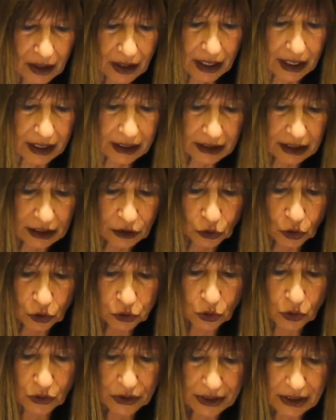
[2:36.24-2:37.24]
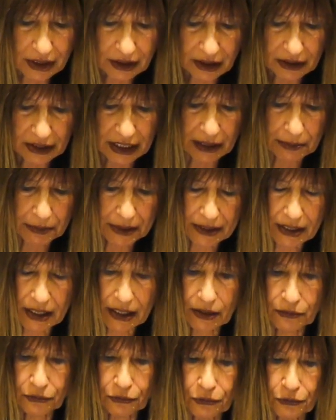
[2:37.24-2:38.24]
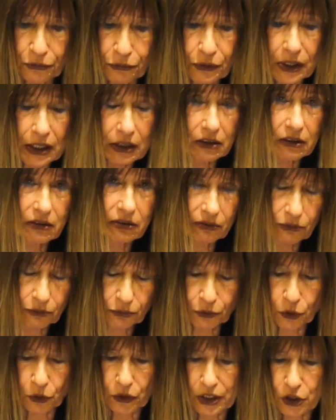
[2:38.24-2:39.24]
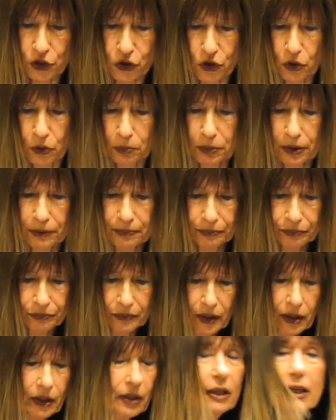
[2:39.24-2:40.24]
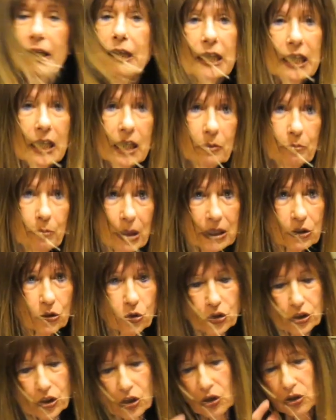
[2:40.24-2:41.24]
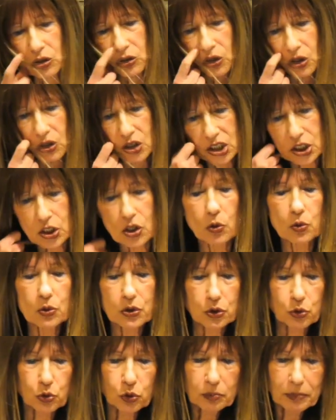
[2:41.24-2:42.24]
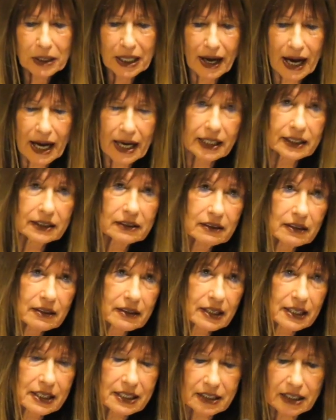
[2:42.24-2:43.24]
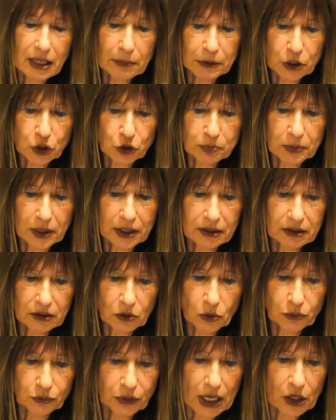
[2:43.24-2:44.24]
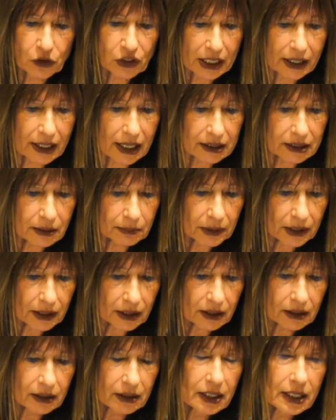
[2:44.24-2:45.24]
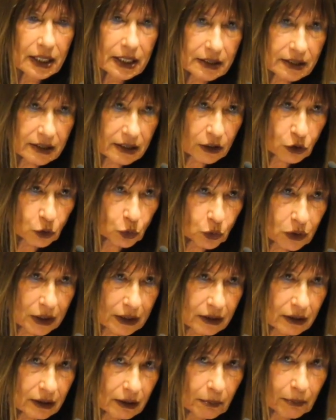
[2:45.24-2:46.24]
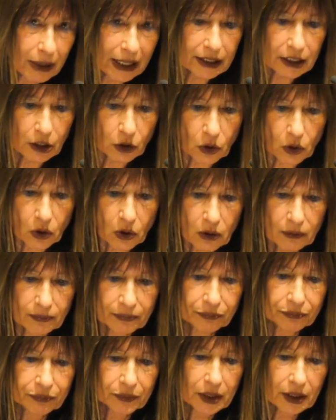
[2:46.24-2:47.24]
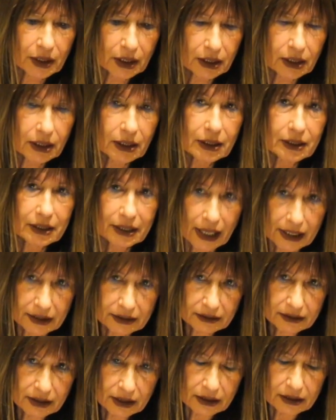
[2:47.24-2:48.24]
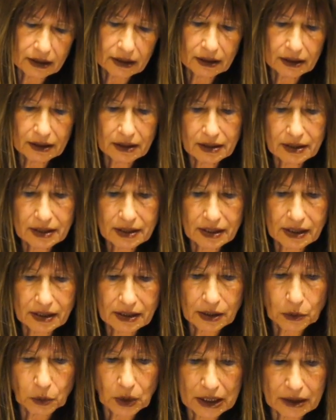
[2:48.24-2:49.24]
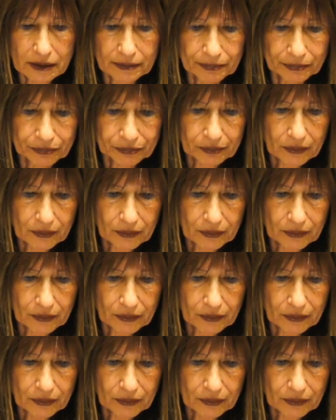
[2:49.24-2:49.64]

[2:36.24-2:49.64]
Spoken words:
He did not consider himself fit for the job. Ben-Gurion also stood behind the establishment of our academy, instituted by law in 1961.